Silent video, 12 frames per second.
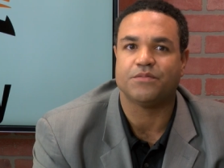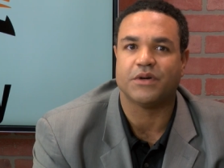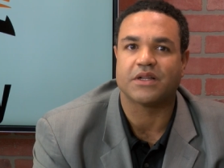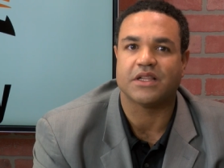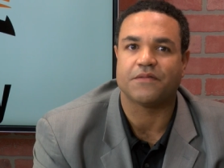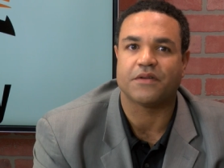
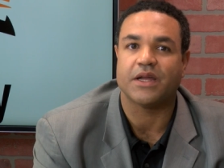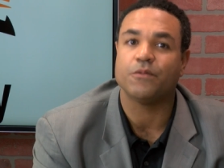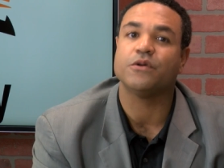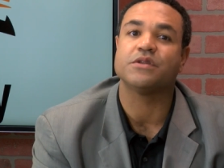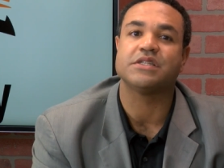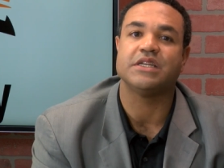book lover, and
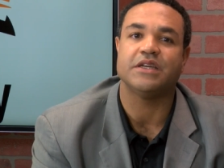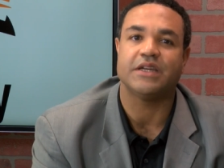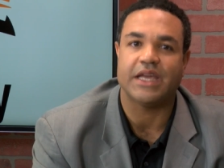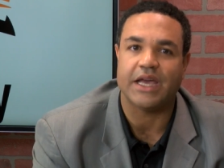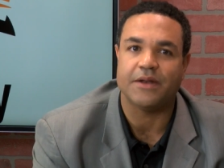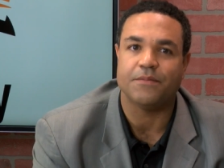we'll see you
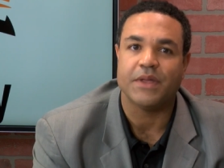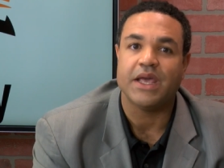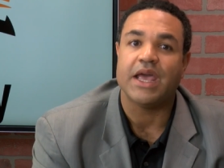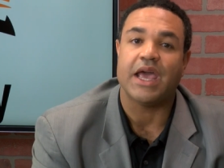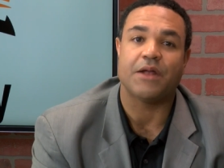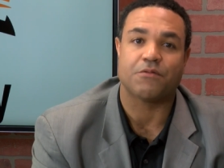again.
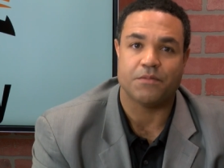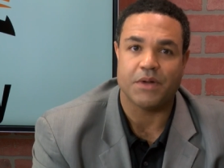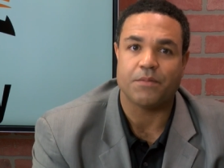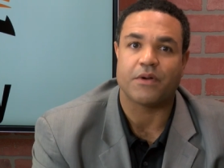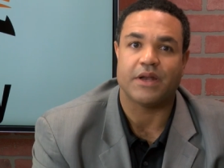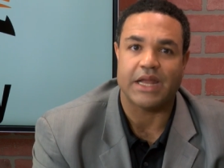And
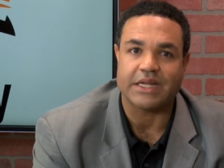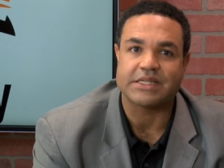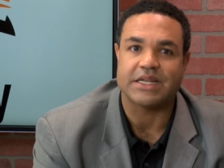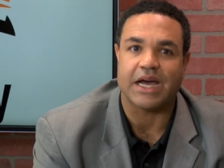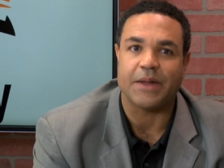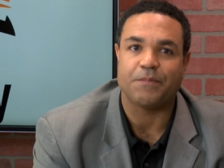remember, next
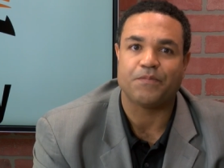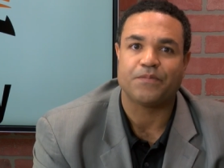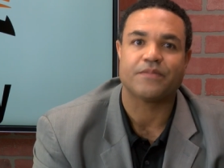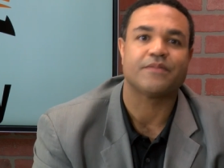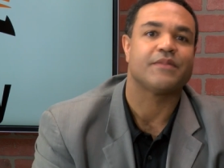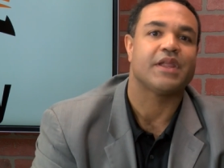time,
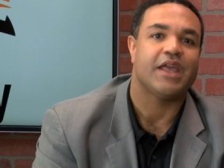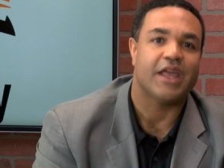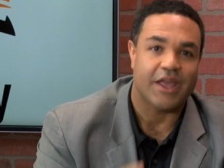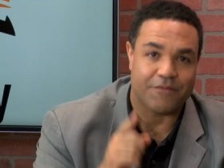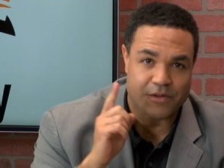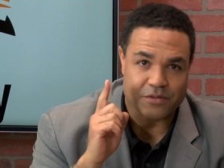
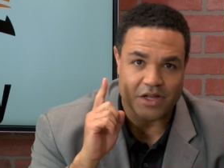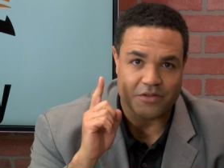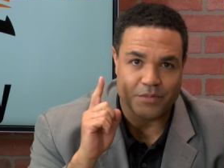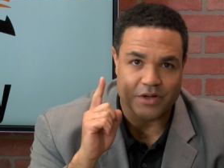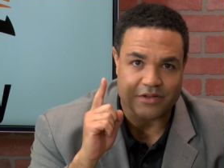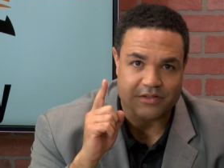if you love
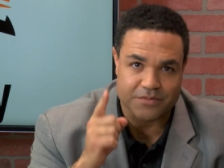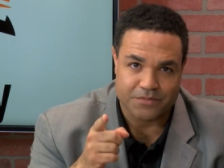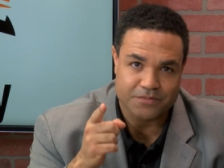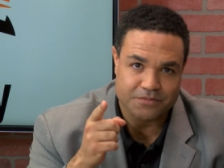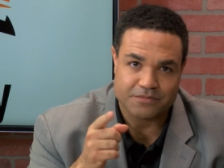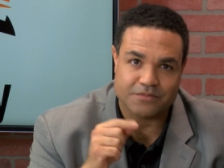books,
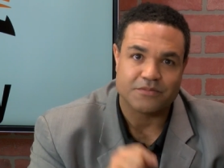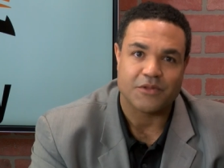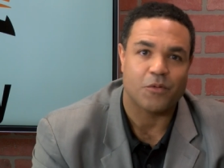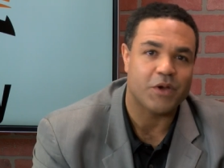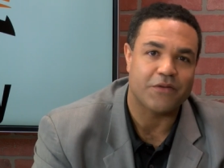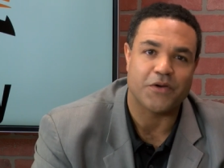
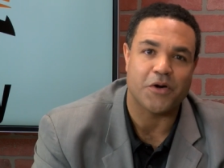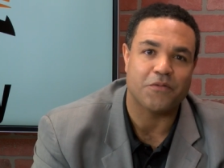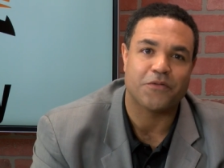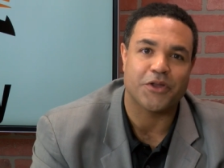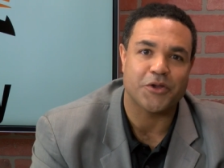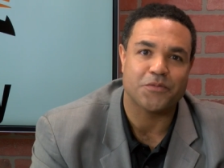we have a home
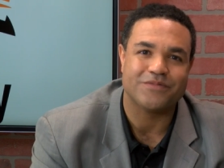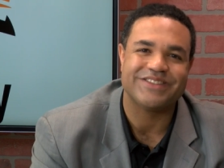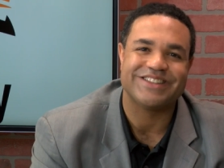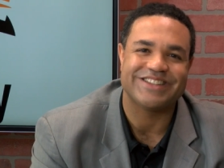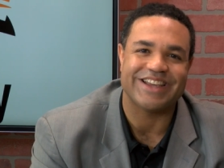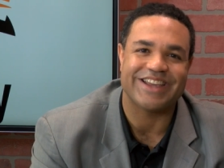for you.
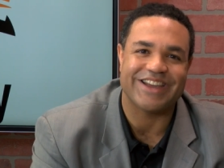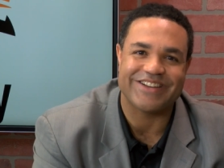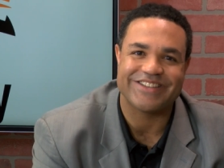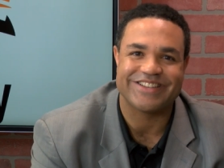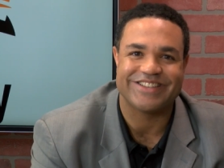Take care.